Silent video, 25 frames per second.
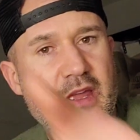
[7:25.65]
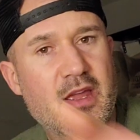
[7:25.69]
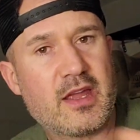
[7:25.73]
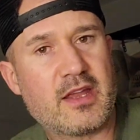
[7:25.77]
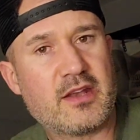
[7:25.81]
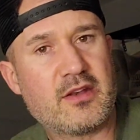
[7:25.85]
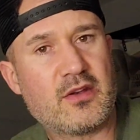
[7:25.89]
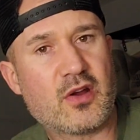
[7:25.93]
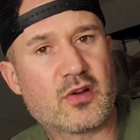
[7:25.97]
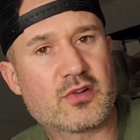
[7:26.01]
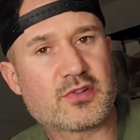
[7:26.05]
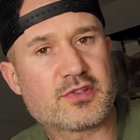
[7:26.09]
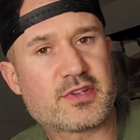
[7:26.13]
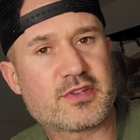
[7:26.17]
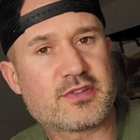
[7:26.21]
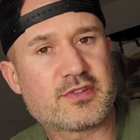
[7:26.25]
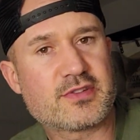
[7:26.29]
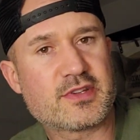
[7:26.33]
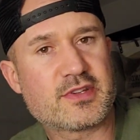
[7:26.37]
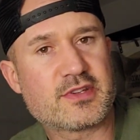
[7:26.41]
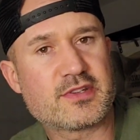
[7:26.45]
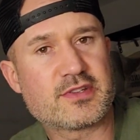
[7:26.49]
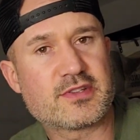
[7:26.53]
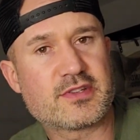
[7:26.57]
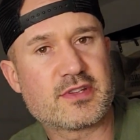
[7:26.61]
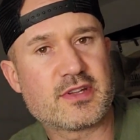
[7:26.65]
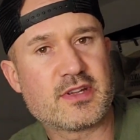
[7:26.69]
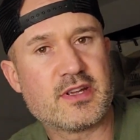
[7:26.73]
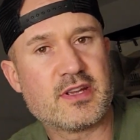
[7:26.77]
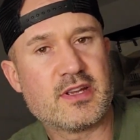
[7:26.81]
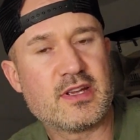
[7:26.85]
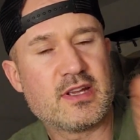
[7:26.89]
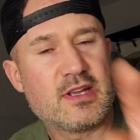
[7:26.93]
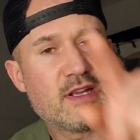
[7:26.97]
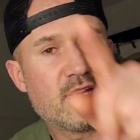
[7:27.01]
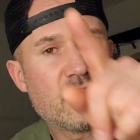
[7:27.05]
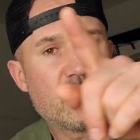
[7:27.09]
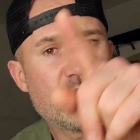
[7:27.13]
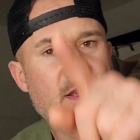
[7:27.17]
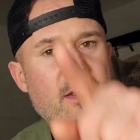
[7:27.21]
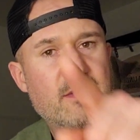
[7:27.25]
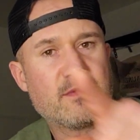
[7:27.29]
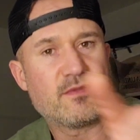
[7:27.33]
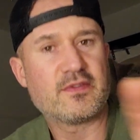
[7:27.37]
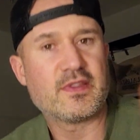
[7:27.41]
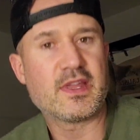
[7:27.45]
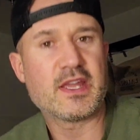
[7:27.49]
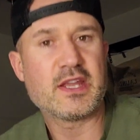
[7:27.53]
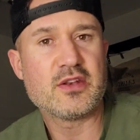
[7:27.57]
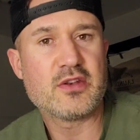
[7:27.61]
A narcissist,
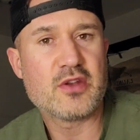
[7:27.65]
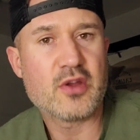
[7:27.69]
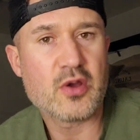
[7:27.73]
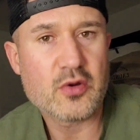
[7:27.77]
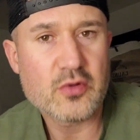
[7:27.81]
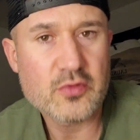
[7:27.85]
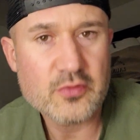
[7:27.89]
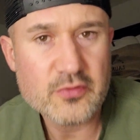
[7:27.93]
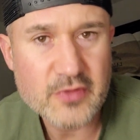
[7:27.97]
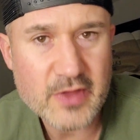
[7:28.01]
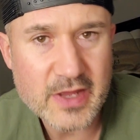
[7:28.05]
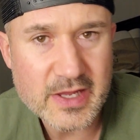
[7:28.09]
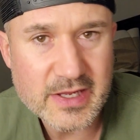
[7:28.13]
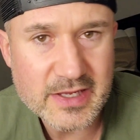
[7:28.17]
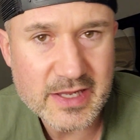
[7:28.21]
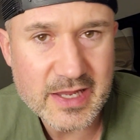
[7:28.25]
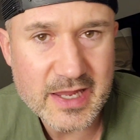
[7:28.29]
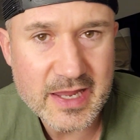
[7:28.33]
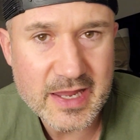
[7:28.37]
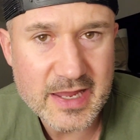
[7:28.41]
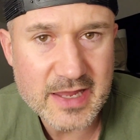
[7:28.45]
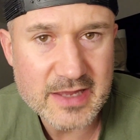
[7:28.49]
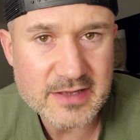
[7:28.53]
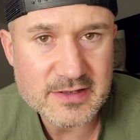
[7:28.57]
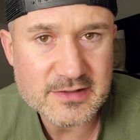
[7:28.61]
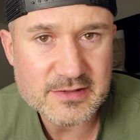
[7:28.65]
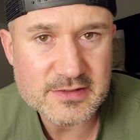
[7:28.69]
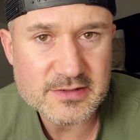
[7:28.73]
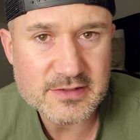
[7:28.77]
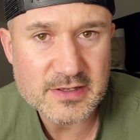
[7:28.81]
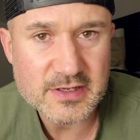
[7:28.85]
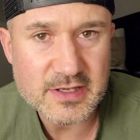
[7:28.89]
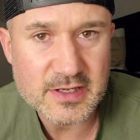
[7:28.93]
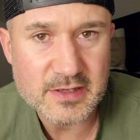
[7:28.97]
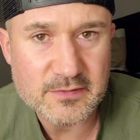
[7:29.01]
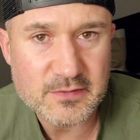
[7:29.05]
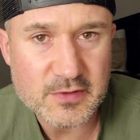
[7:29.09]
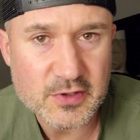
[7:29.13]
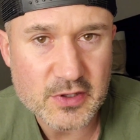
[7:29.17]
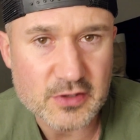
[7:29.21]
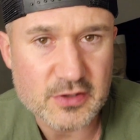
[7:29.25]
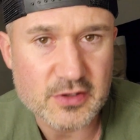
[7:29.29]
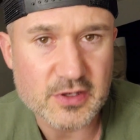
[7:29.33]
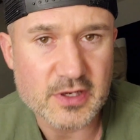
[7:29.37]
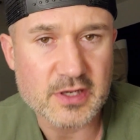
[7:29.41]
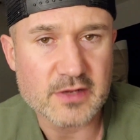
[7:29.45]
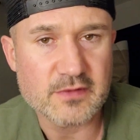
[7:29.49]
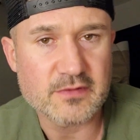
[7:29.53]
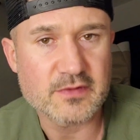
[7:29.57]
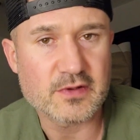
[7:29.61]
if they know they can't, if
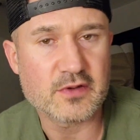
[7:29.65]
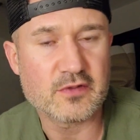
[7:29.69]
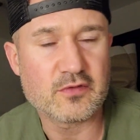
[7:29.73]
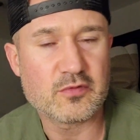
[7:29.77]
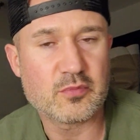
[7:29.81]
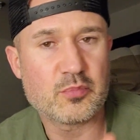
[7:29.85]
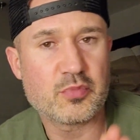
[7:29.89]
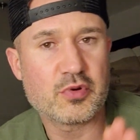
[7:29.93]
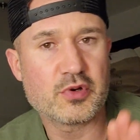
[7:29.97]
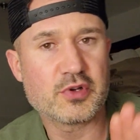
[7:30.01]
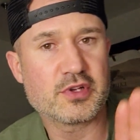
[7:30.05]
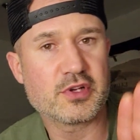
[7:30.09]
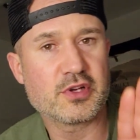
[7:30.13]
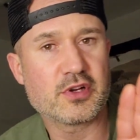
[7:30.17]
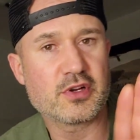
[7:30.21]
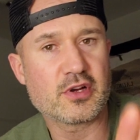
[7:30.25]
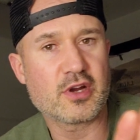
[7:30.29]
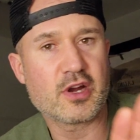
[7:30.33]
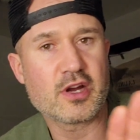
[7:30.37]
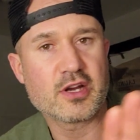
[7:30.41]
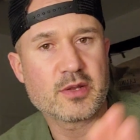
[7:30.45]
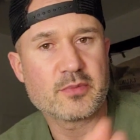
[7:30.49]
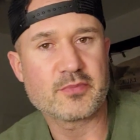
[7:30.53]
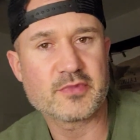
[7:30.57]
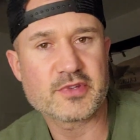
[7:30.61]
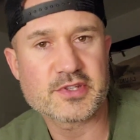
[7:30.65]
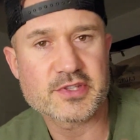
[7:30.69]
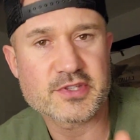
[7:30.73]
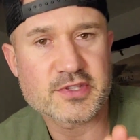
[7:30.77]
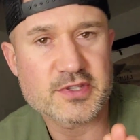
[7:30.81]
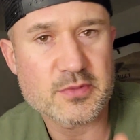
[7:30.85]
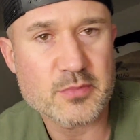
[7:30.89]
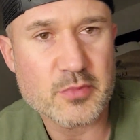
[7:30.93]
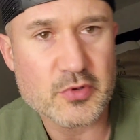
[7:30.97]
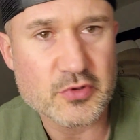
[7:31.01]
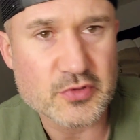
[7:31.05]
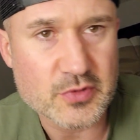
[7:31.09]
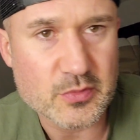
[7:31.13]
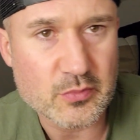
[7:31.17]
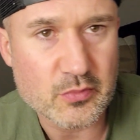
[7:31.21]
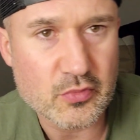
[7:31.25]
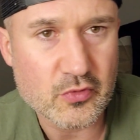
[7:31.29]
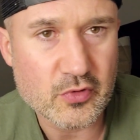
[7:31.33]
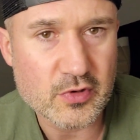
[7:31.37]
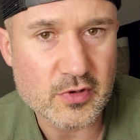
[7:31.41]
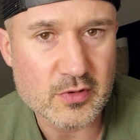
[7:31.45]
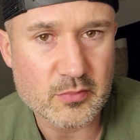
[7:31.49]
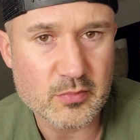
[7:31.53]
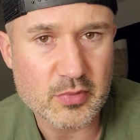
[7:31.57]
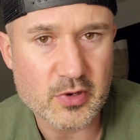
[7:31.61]
you've put your guard up, this is the most
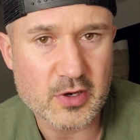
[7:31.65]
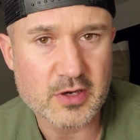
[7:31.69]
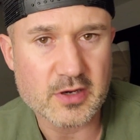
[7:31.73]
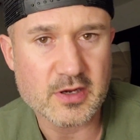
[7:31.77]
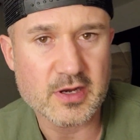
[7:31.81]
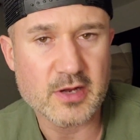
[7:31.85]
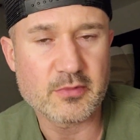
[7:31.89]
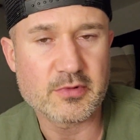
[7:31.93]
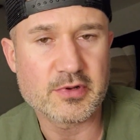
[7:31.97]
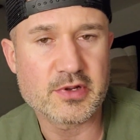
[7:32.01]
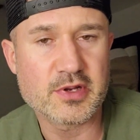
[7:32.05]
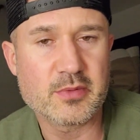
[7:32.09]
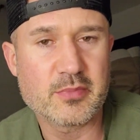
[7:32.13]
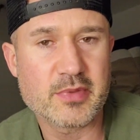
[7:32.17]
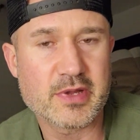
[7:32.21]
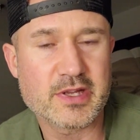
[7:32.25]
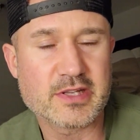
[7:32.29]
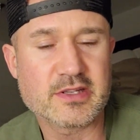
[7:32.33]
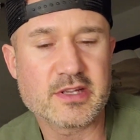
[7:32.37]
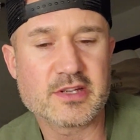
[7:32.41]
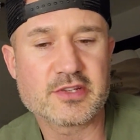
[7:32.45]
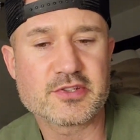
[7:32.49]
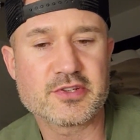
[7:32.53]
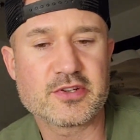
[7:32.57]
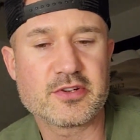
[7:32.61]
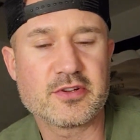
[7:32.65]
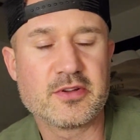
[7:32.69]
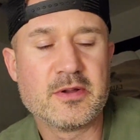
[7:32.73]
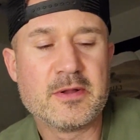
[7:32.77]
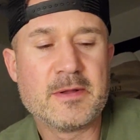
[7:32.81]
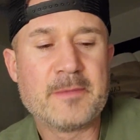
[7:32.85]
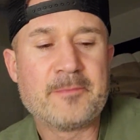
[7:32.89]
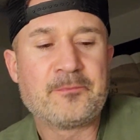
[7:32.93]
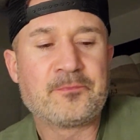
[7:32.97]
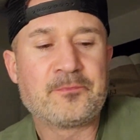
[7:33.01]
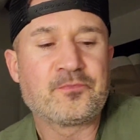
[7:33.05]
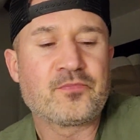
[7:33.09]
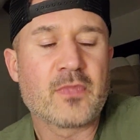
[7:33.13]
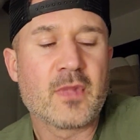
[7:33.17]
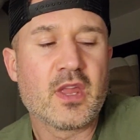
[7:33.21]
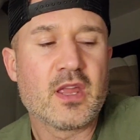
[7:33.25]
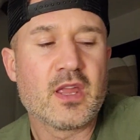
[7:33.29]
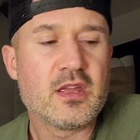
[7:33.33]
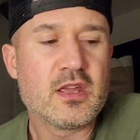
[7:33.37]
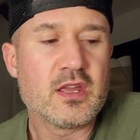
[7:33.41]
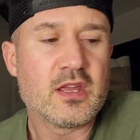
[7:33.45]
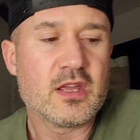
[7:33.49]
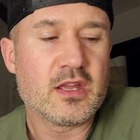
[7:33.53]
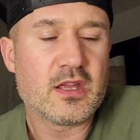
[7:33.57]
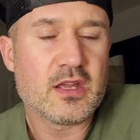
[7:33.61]
important part I want you to pay attention
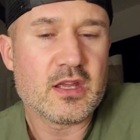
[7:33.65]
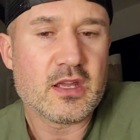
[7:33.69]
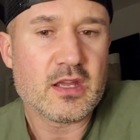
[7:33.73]
to.